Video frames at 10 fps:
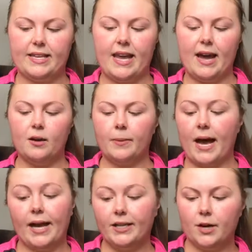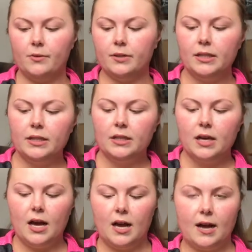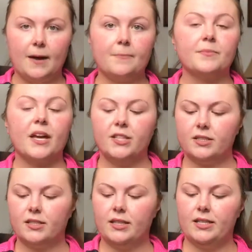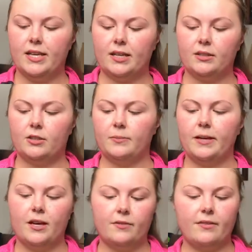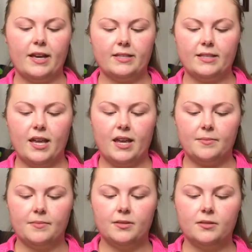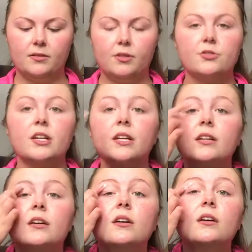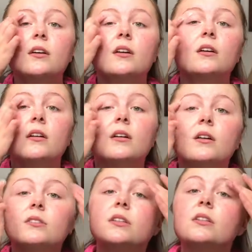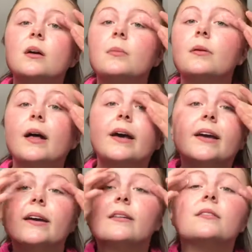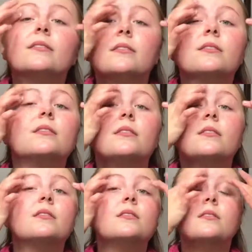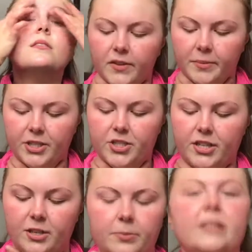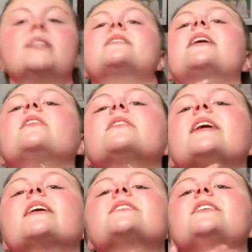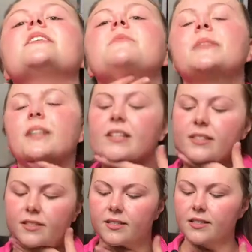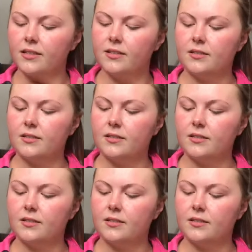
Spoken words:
now, but I don't. I just going to take a little bit of that same lotion and just apply it. I want to make sure that you blend this down the neck too because